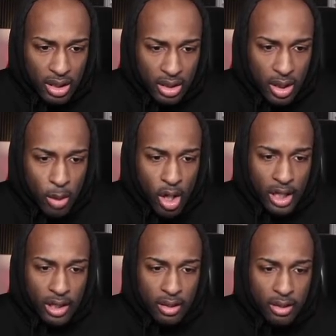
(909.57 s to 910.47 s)
Come
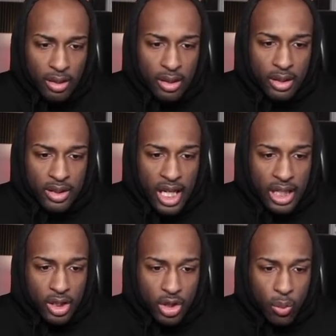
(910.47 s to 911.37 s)
on. Dang
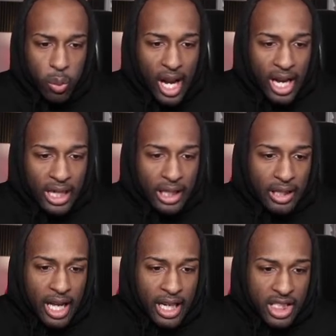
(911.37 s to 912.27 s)
it, there's a way!
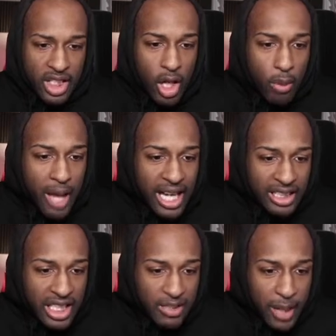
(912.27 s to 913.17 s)
I can still make
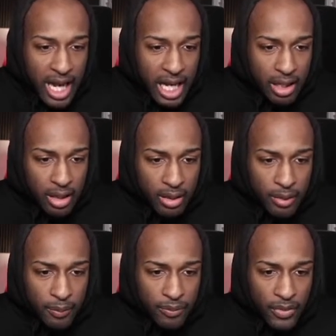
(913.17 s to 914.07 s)
this, man!
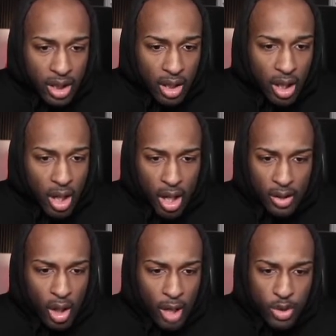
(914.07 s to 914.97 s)
Uh,
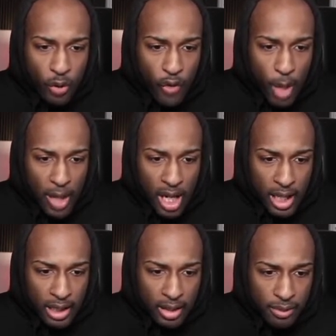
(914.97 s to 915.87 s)
no, I'm too far
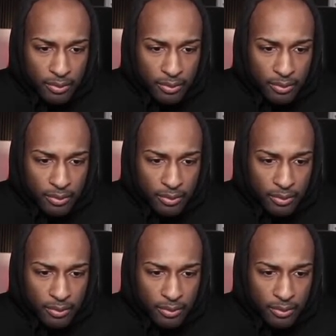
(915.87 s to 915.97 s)
behind.